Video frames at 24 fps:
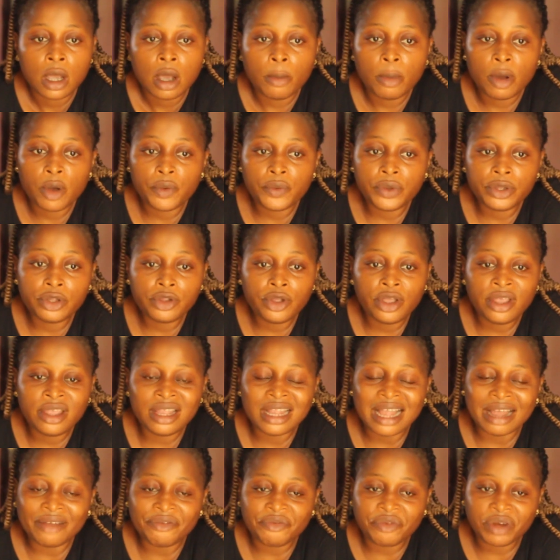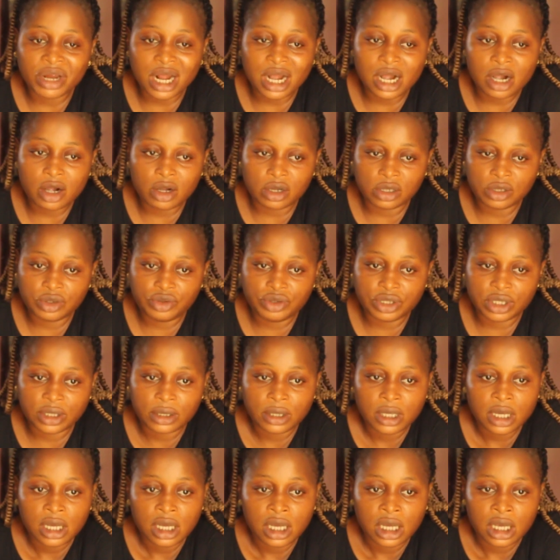But we know in African country,
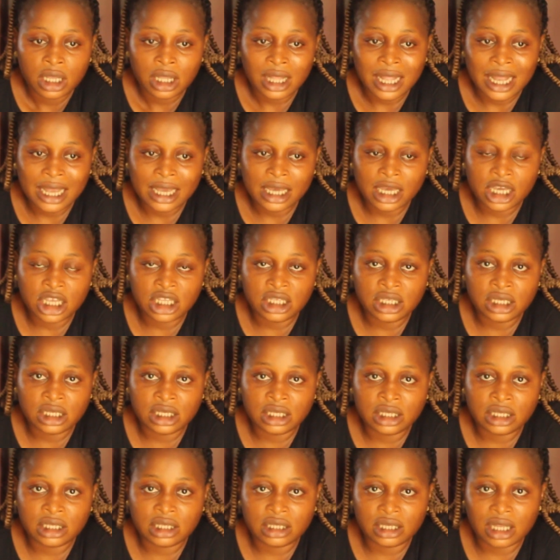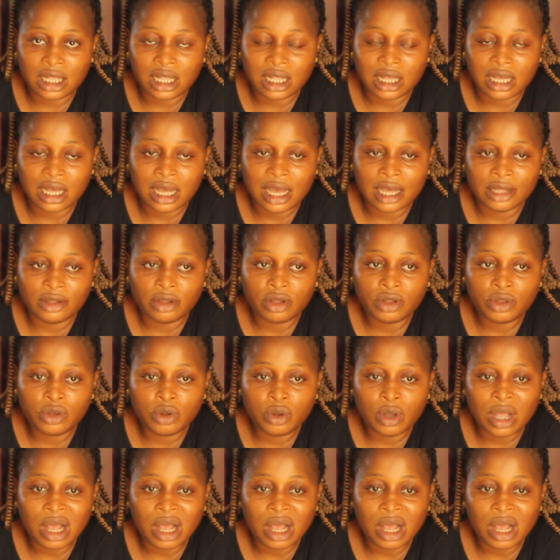like, it is, I don't know,